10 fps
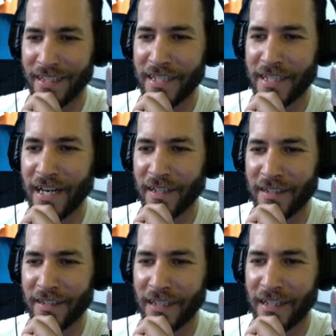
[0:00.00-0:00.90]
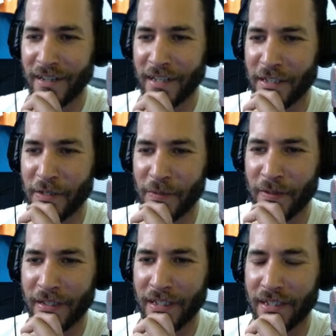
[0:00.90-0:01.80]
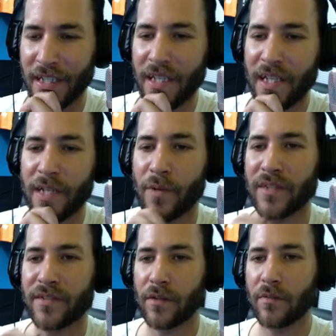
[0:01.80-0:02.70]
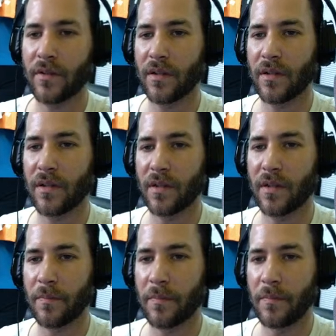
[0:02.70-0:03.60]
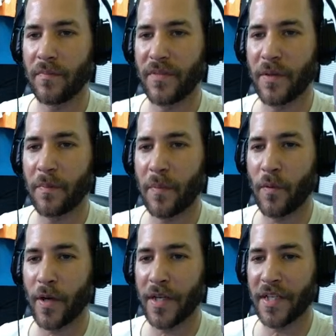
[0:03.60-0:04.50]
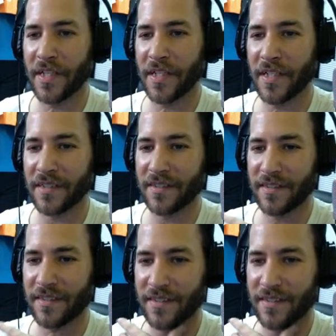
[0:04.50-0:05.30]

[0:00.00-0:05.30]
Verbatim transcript: yeah, I, I, think you. Uh, anyway, so yeah. the, the right the Thank point you, imagination.